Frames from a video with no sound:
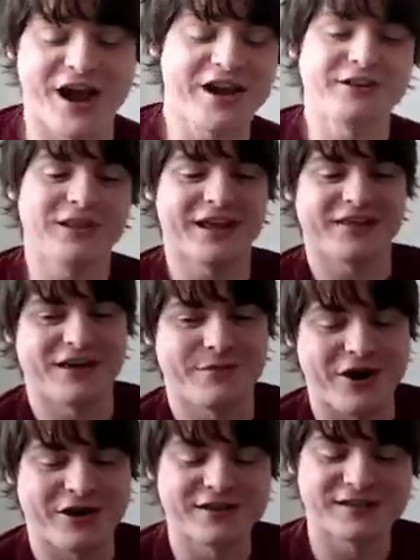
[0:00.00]
I don't like that
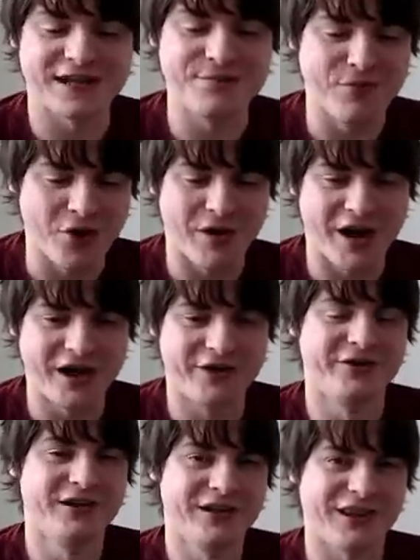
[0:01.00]
Americans say
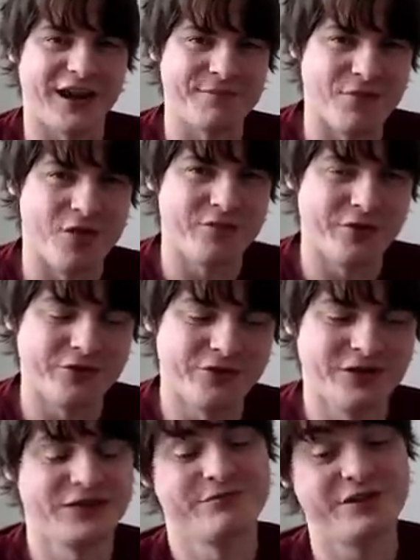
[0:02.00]
mobile, like mobile,
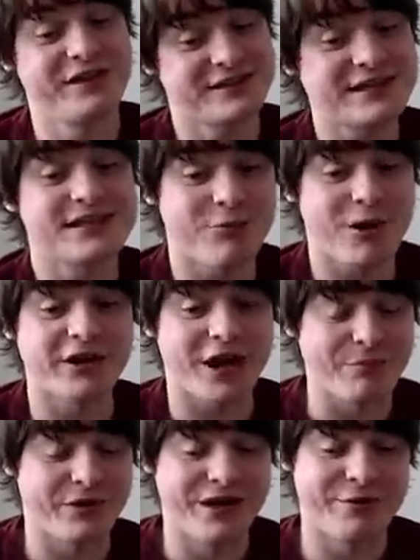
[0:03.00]
but this is the one
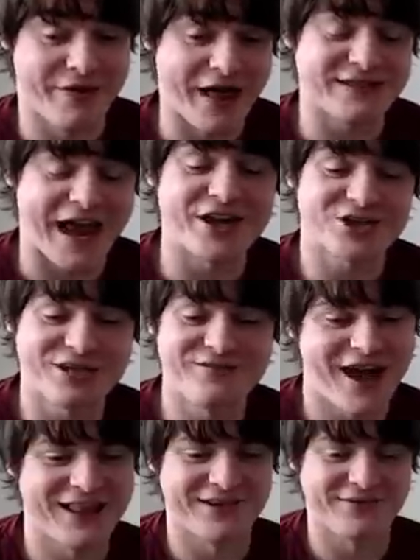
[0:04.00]
company where that's actually
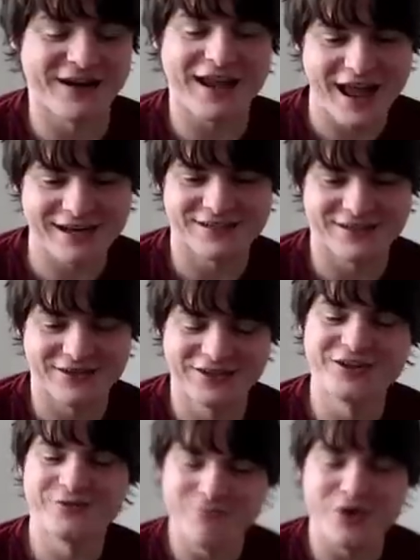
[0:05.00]
valid, right? Exxon
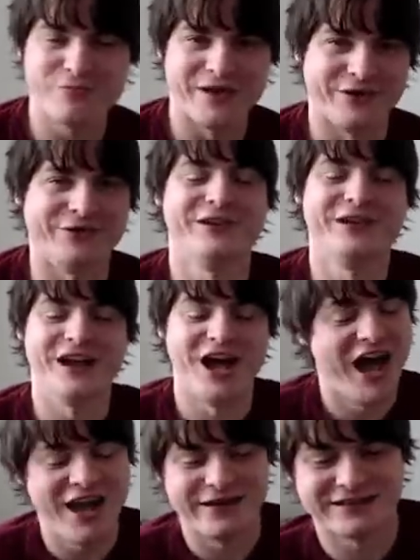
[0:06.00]
Mobil.
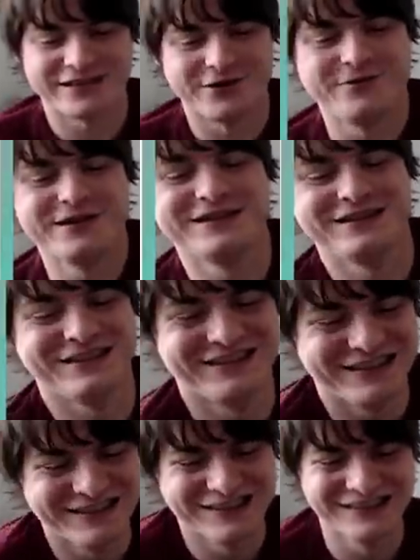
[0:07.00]
Anyway, so
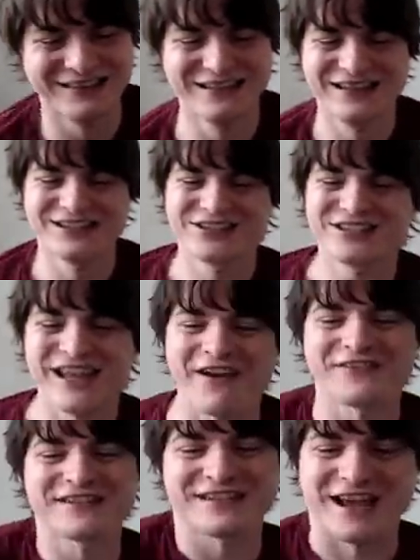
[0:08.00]
just have
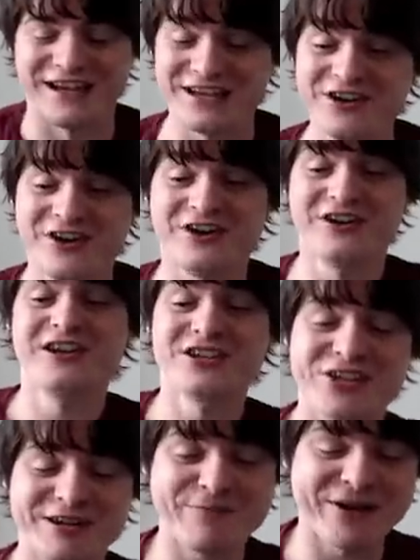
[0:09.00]
to say, you know what?
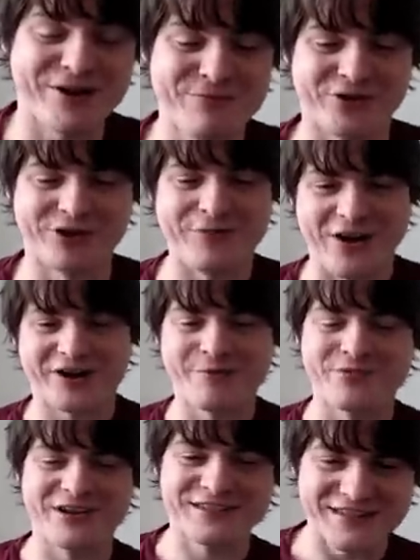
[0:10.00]
Should I pick on more American
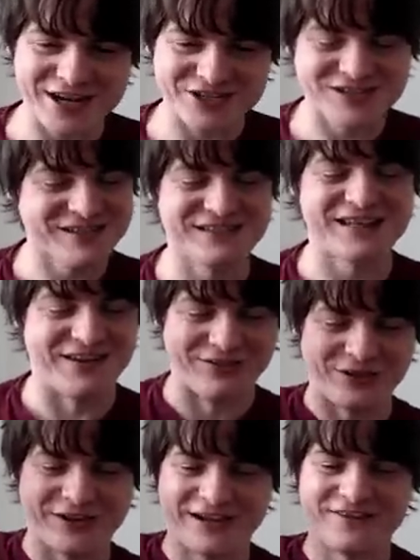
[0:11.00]
pronunciations instead of
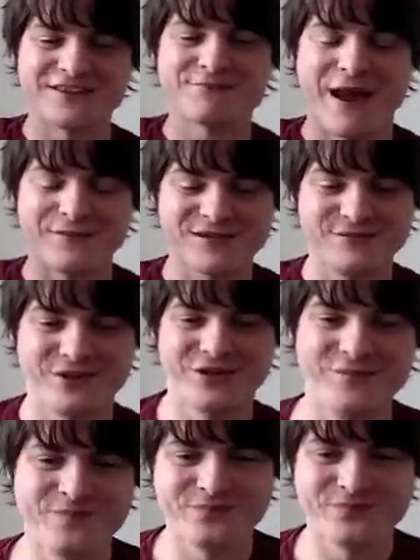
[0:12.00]
looking at this map some
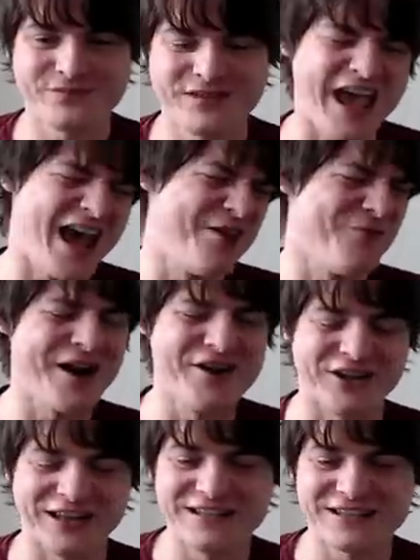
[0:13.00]
more? Yeah, why
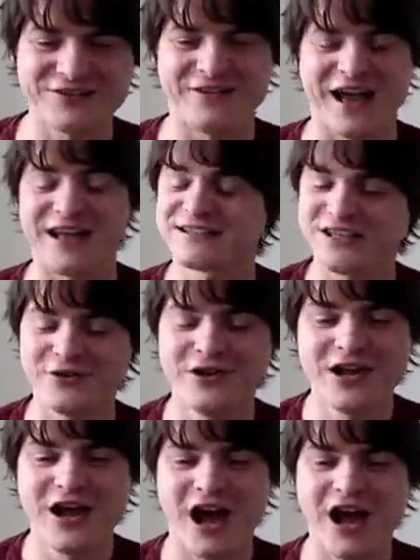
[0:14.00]
not? Let's do that. So,
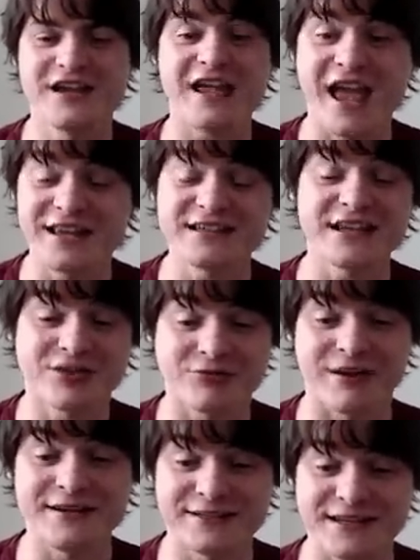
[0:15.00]
yeah, isn't it
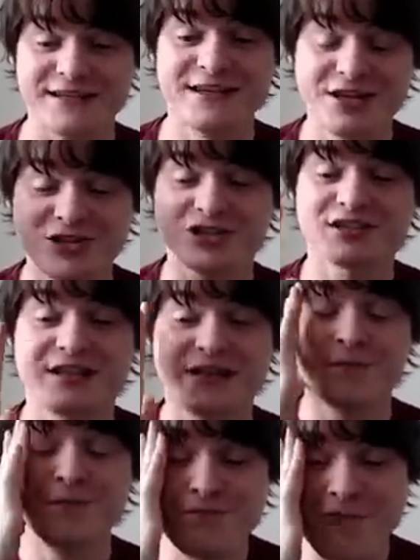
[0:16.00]
crazy just the
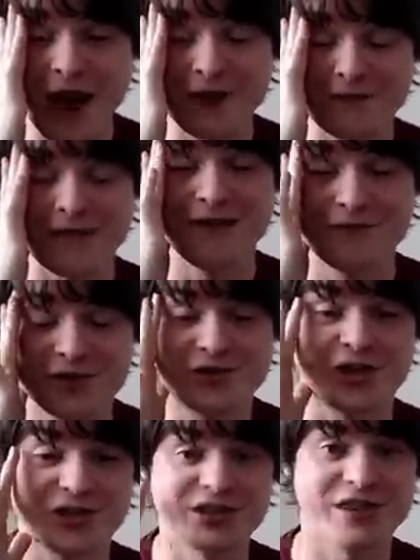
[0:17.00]
amount of
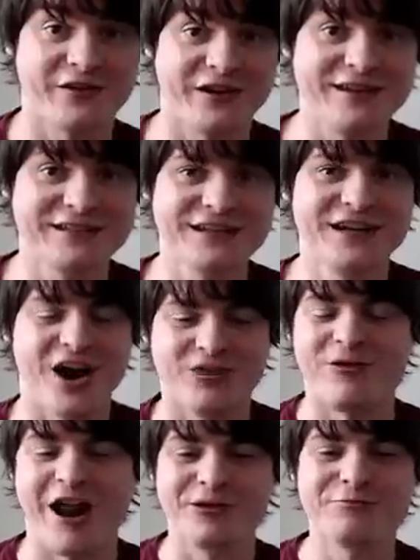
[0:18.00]
infrastructure there is
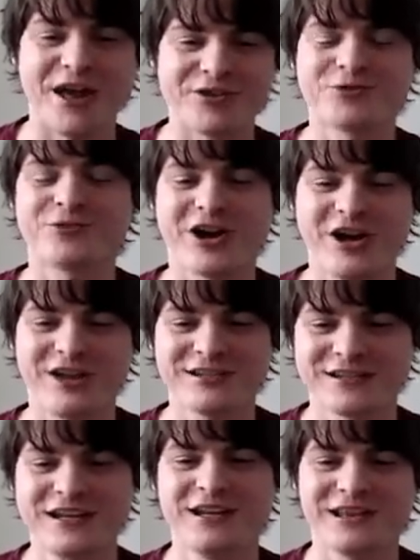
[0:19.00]
around petrol
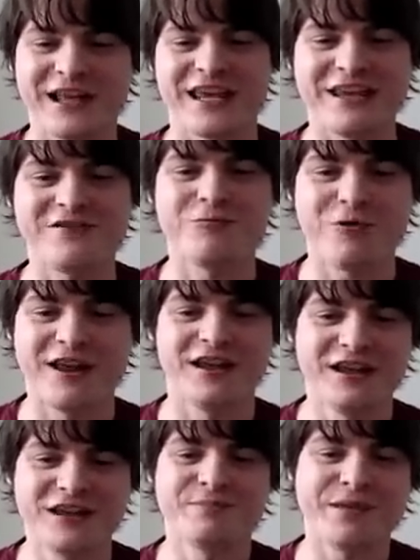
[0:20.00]
cars? Like, even when
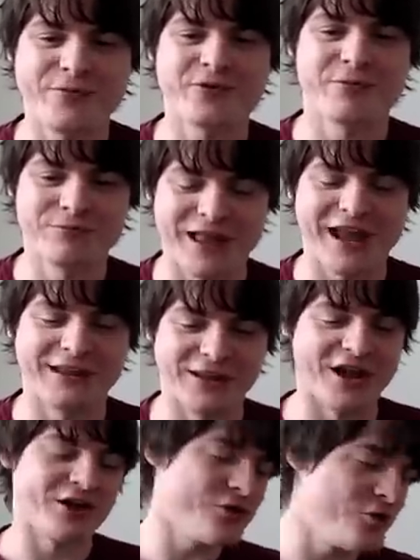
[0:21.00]
people complain,
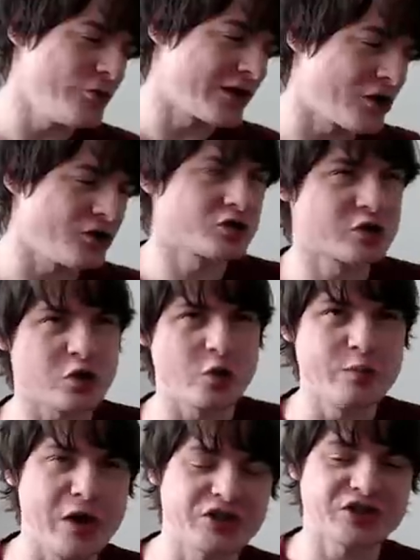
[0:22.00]
like, oh, it costs so
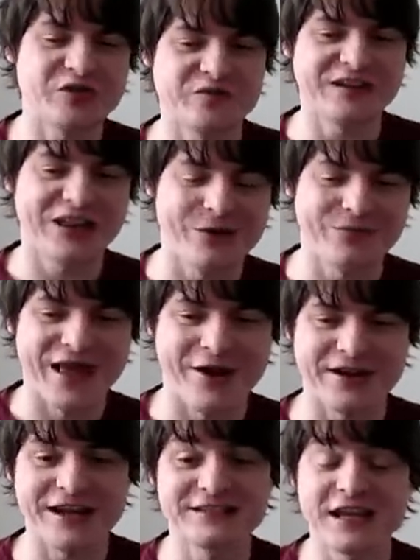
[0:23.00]
much to fill up
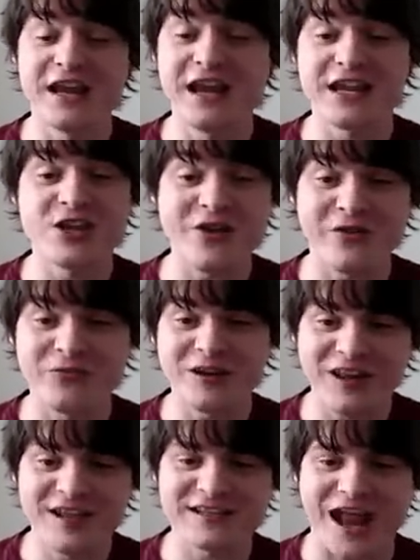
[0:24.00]
nowadays. You ever
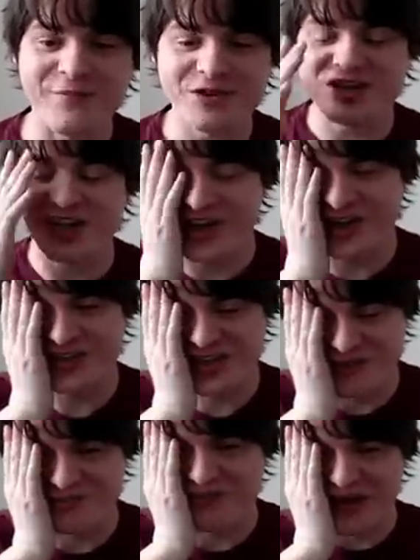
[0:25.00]
realize how much it costs
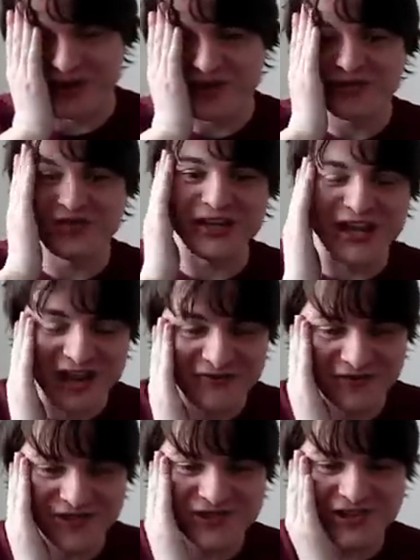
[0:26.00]
to build the
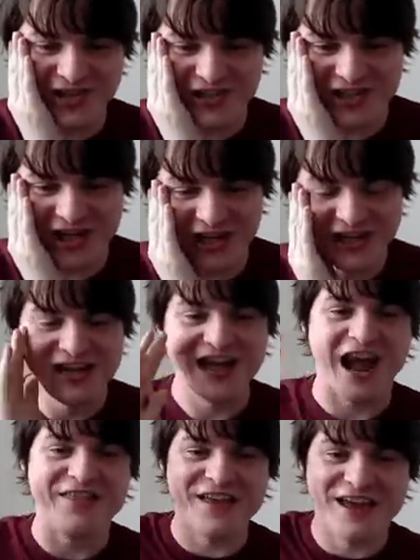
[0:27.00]
infrastructure
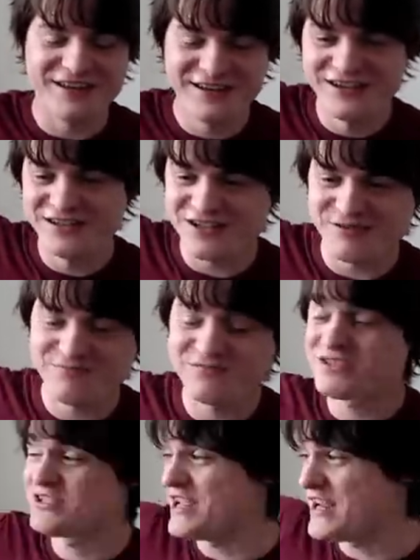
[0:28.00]
and then to
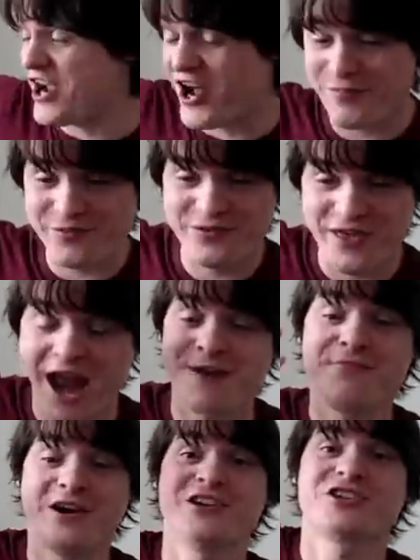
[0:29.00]
dig up that
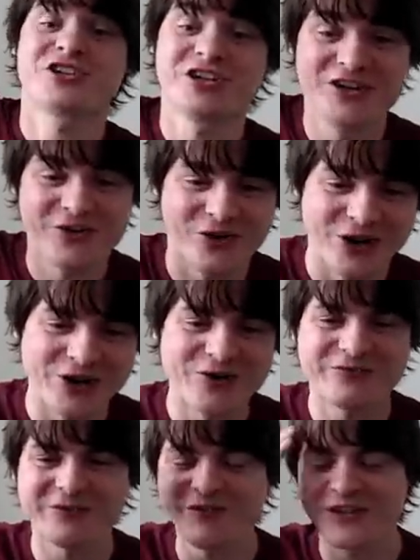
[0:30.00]
much oil
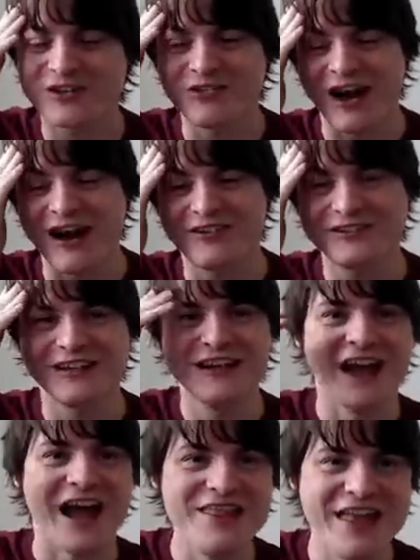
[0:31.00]
from the ground
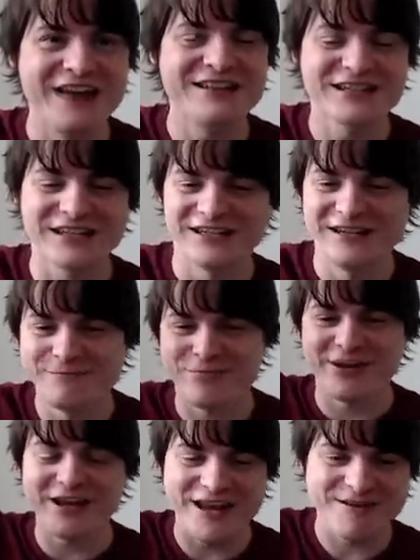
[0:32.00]
and then to
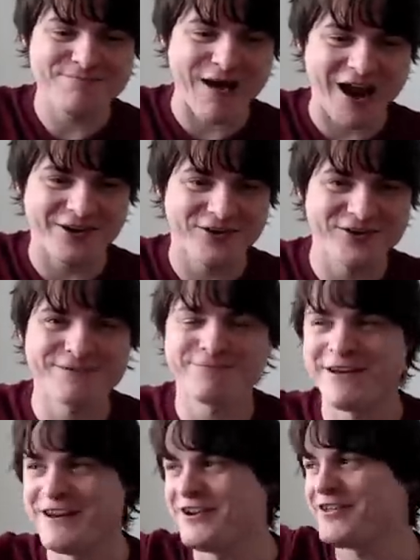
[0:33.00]
put it in barrels,
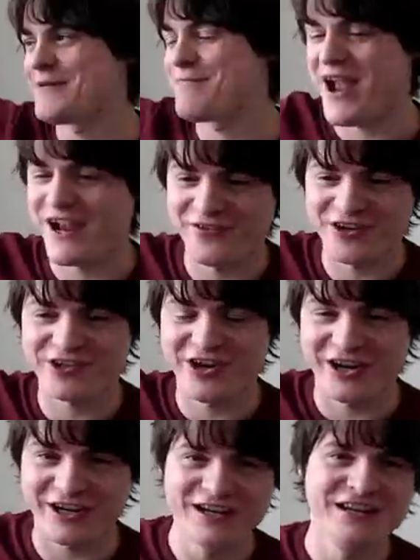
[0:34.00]
put it on the back of a
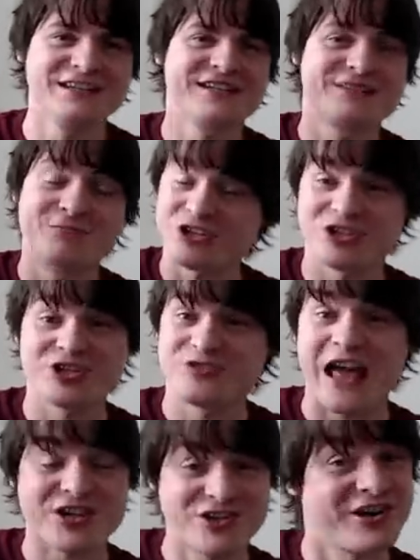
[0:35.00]
truck, which
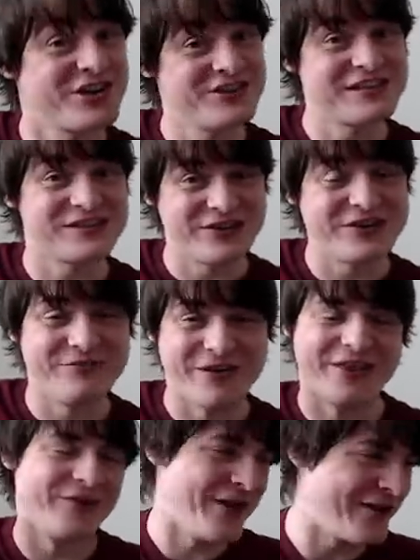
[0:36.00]
that truck uses oil,
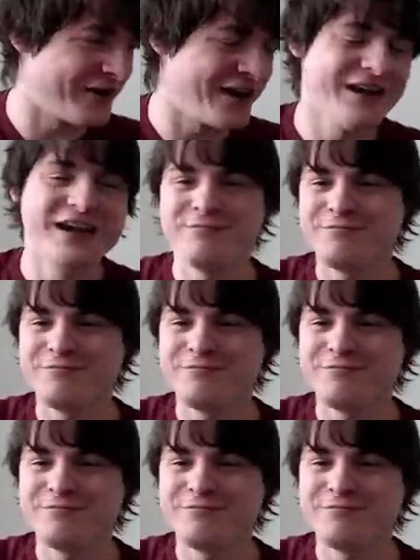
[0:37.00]
by the way, right?